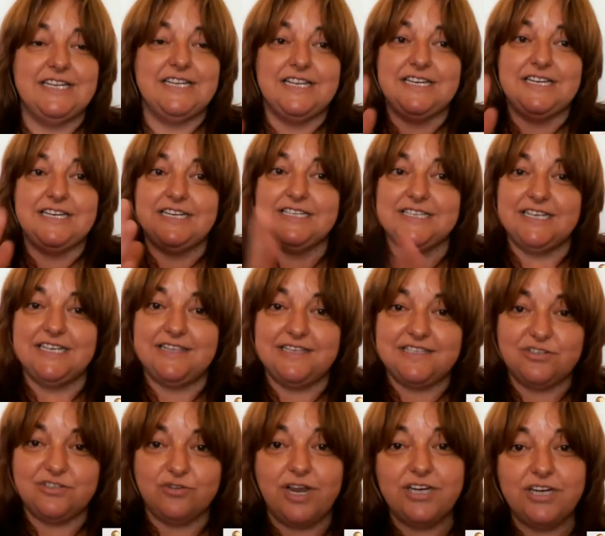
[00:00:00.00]
That is the
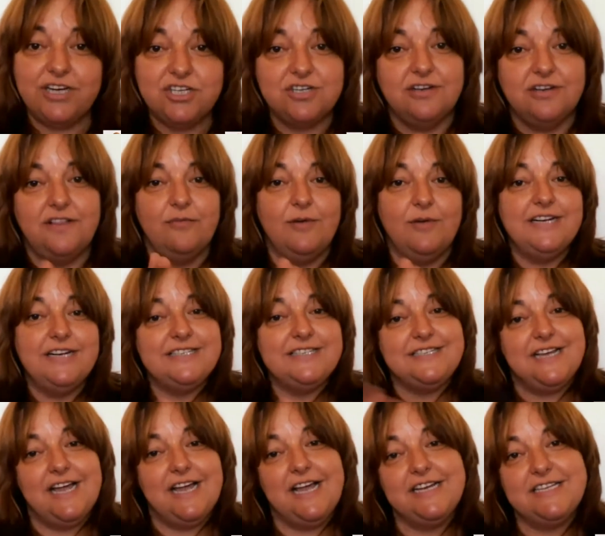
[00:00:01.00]
structure on the one
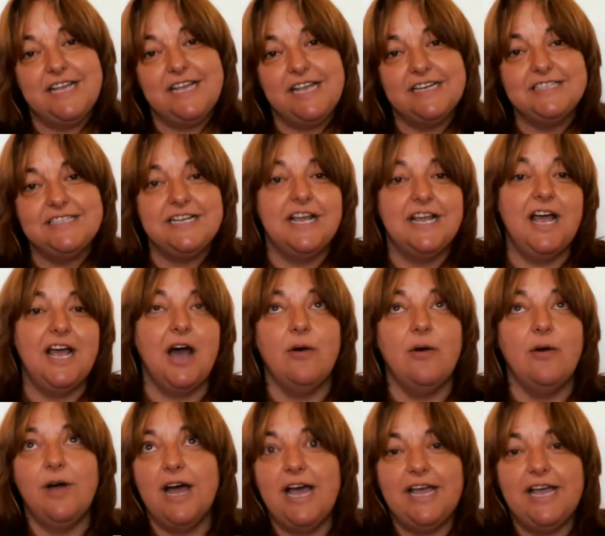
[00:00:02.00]
side, and
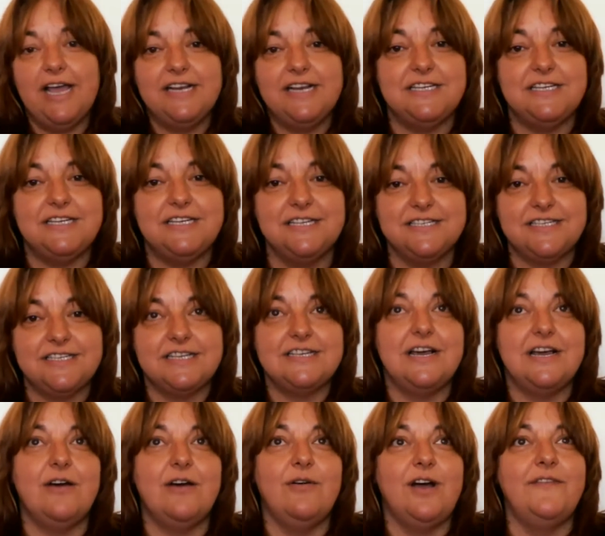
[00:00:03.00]
our ideals and
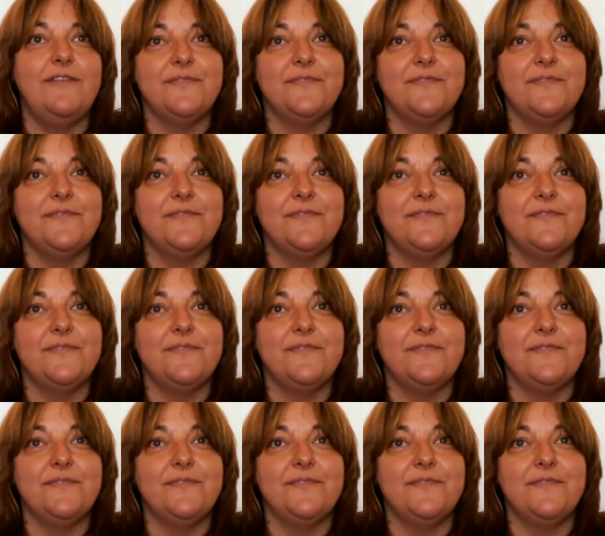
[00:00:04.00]
our